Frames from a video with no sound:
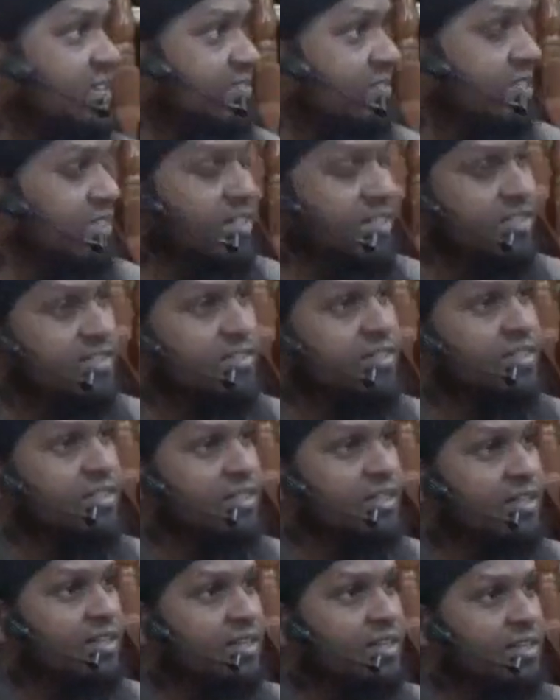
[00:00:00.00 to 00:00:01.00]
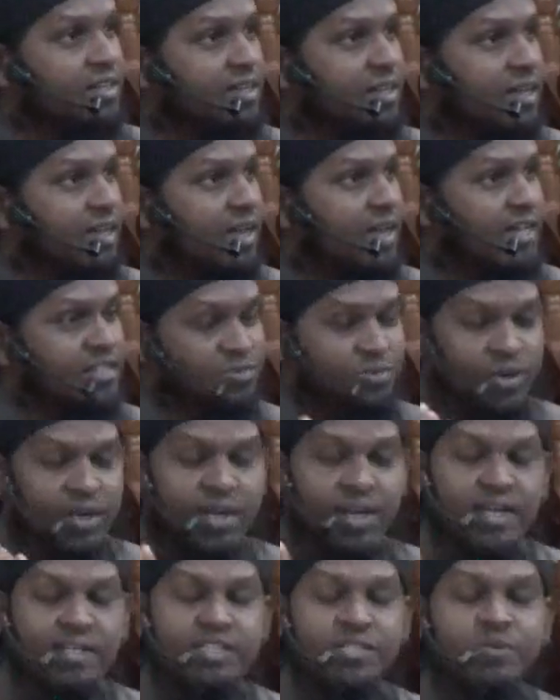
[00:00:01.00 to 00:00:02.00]
of things. As
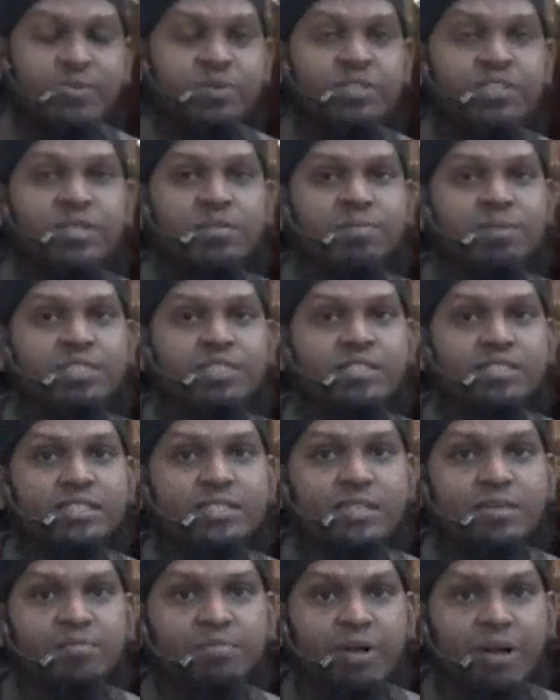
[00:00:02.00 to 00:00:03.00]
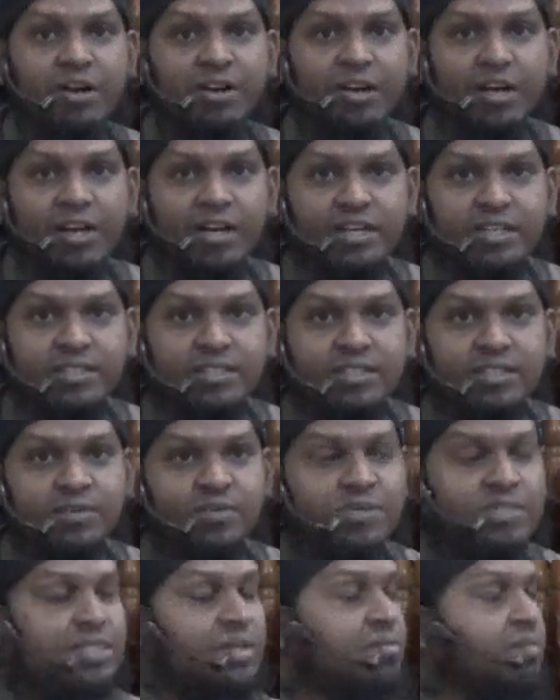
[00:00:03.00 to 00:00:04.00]
well as he was able to see paradise, he
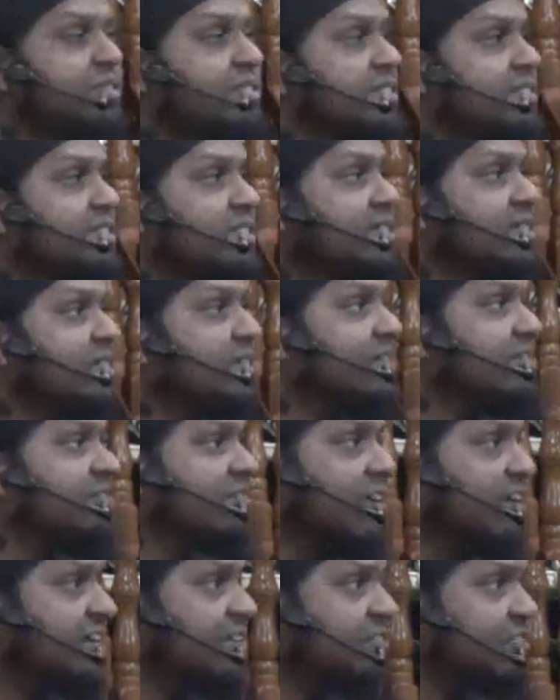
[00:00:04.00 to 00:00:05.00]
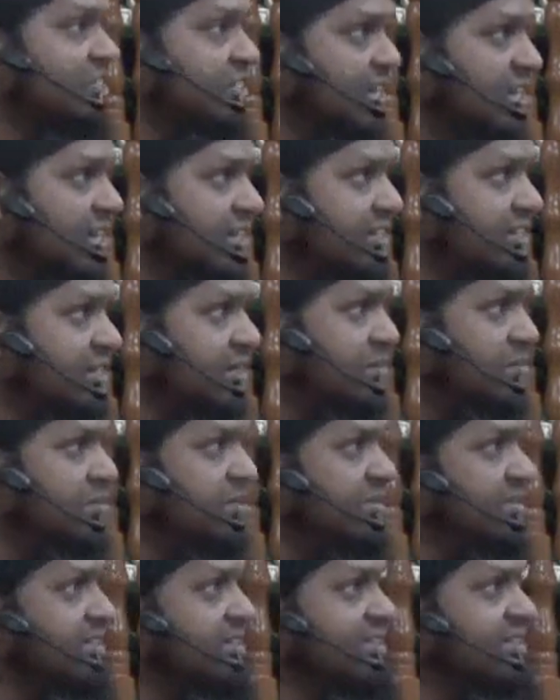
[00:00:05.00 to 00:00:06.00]
was able to see the fire of Jahannam.
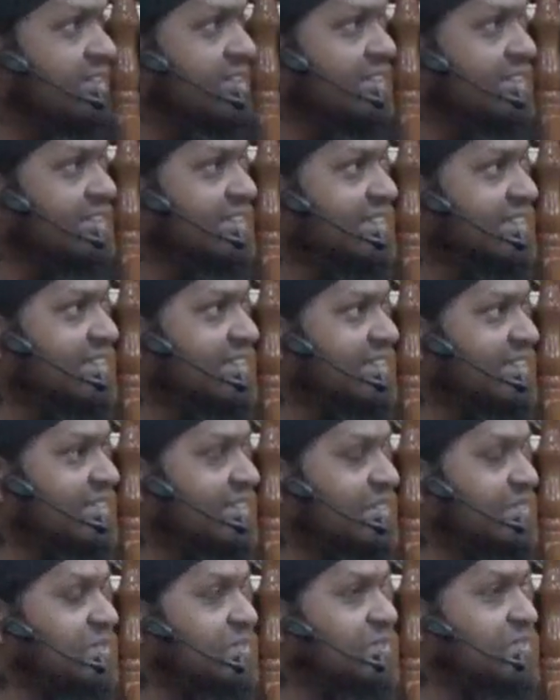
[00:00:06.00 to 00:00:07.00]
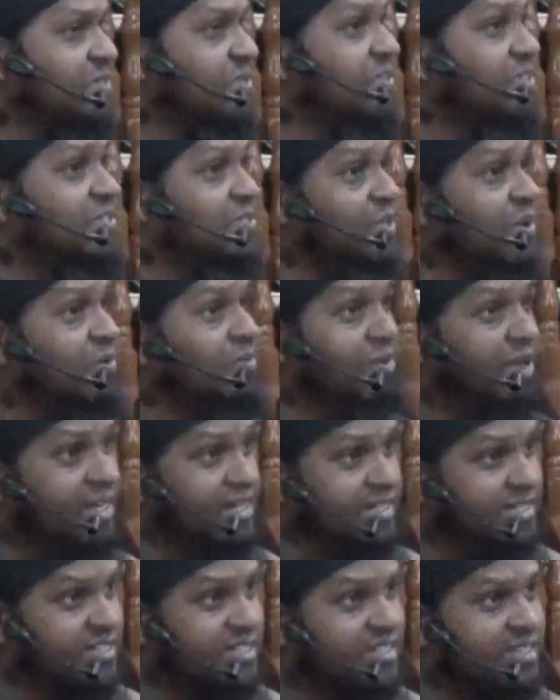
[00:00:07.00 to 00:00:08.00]
So he saw
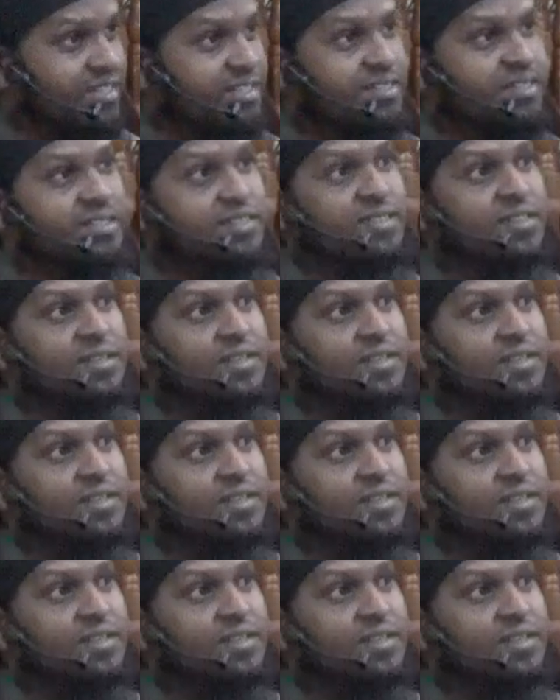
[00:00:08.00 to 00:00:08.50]
many things.